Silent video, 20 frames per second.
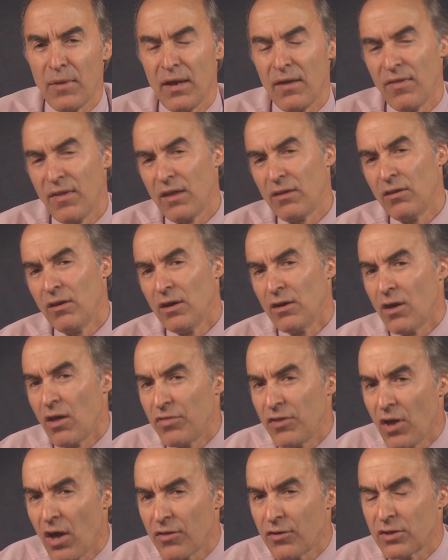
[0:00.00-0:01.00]
and then
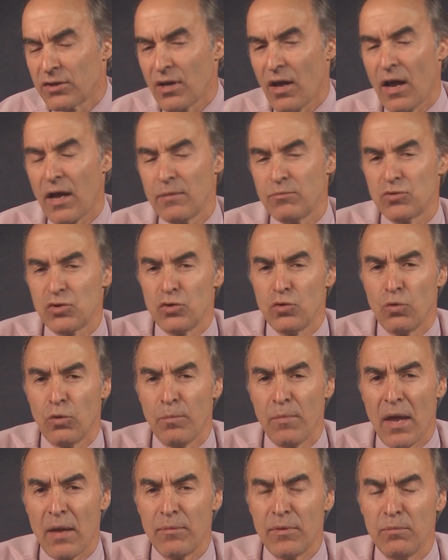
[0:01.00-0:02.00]
the other times you were
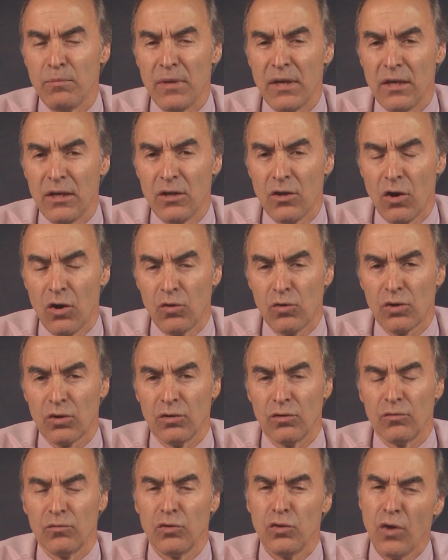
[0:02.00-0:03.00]
maybe mediocre.
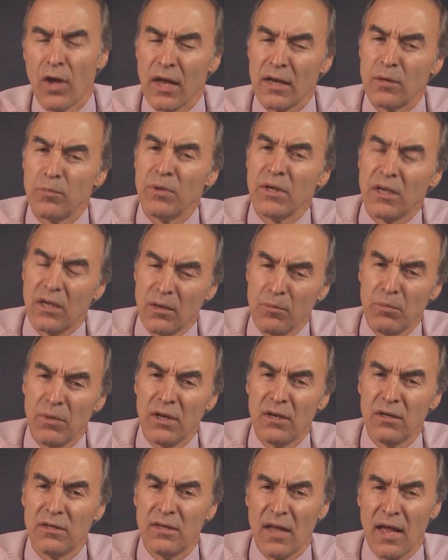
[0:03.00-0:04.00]
You had to be
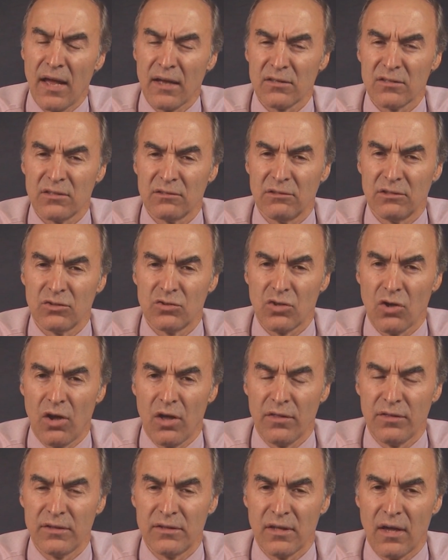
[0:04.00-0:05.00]
committed to excellence all
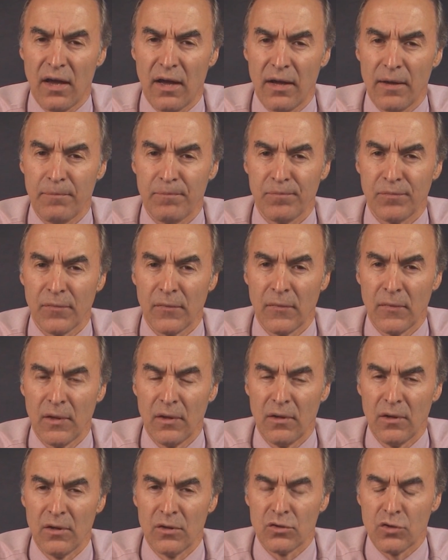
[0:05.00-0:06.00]
the time.
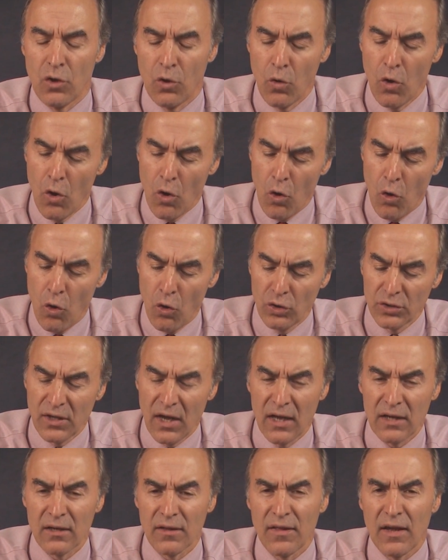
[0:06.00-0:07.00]
So hold
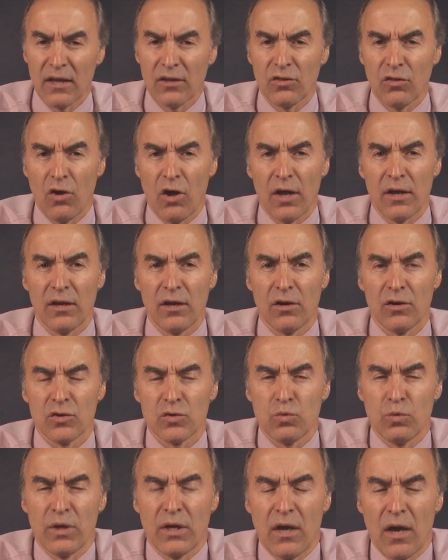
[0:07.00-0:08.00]
on to that thought here as
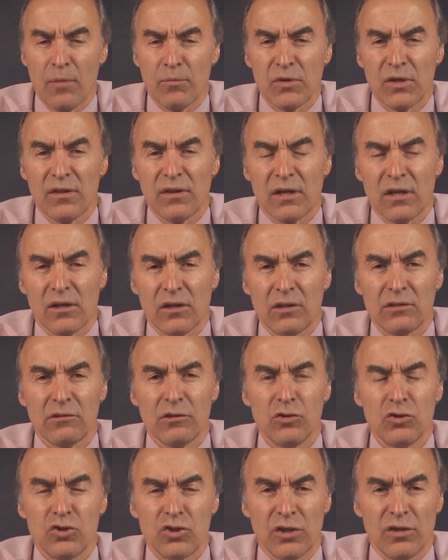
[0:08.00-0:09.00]
we come to the
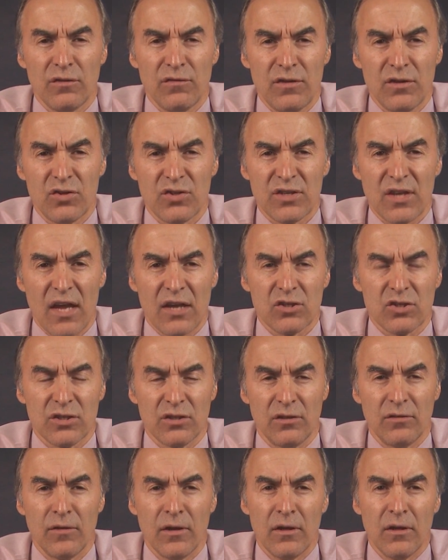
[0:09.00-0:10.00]
conclusion of this
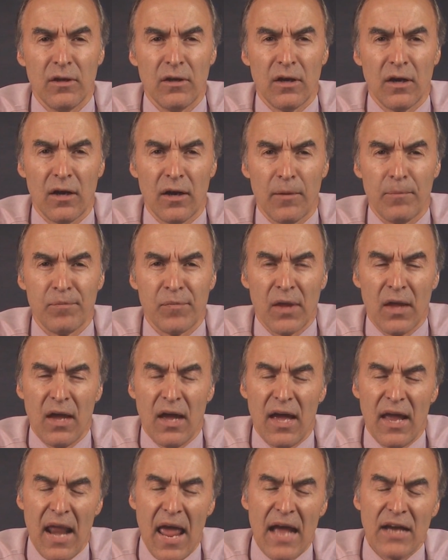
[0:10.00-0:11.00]
section. An
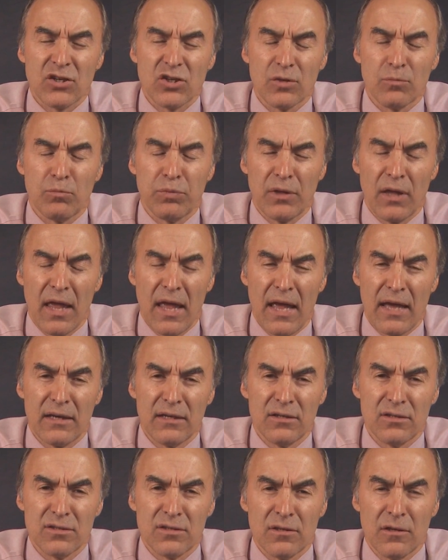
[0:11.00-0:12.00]
action plan
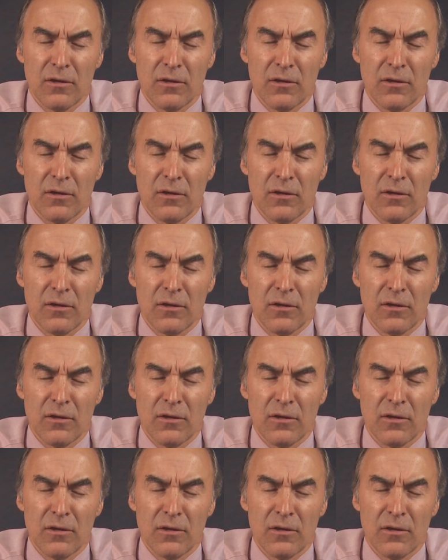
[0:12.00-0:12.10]
is